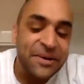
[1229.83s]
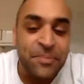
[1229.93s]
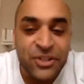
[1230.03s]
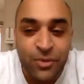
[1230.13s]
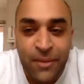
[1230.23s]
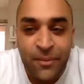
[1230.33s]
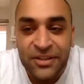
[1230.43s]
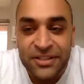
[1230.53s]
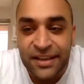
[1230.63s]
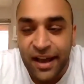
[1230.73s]
But Shoaib,
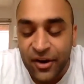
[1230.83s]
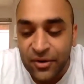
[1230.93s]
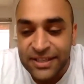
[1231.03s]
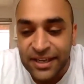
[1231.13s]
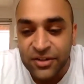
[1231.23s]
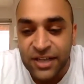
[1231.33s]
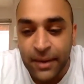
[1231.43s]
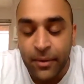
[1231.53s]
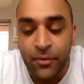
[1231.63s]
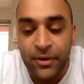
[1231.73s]
honestly, I don't want to take your
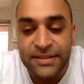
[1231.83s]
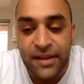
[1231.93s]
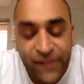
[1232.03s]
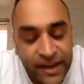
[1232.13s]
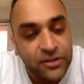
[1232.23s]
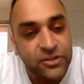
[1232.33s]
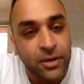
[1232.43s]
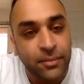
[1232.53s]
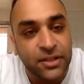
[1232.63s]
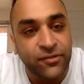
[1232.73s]
time. I want to say thank you so
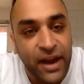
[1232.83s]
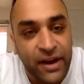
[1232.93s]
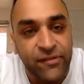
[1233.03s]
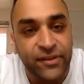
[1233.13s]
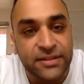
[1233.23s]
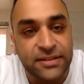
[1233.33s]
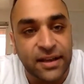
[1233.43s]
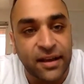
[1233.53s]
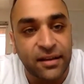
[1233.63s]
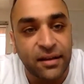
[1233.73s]
much for everything
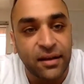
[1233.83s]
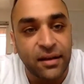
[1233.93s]
today.